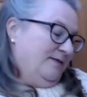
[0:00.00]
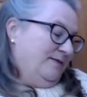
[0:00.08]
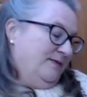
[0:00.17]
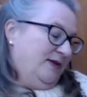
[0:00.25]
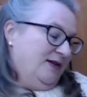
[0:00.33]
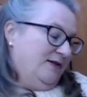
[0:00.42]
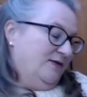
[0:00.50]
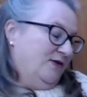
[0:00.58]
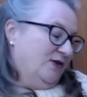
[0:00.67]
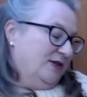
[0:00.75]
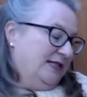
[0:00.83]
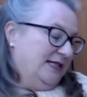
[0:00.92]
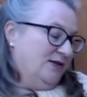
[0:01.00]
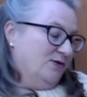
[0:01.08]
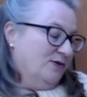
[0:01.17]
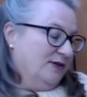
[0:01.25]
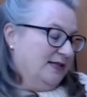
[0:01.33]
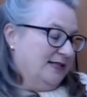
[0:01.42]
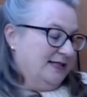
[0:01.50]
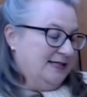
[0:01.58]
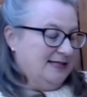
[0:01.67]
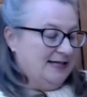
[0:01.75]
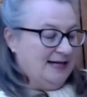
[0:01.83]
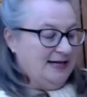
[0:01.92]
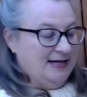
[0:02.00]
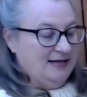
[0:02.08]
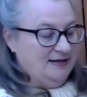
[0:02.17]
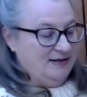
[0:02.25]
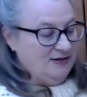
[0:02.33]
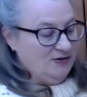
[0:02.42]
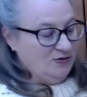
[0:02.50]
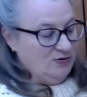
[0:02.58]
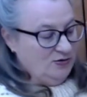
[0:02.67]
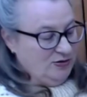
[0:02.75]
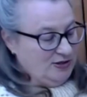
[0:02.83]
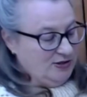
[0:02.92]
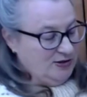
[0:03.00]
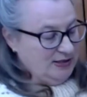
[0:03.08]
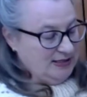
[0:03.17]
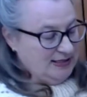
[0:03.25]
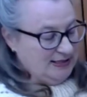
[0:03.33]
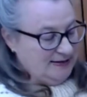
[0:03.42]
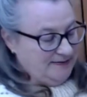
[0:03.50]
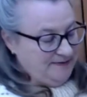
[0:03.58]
You've got silks and all sorts.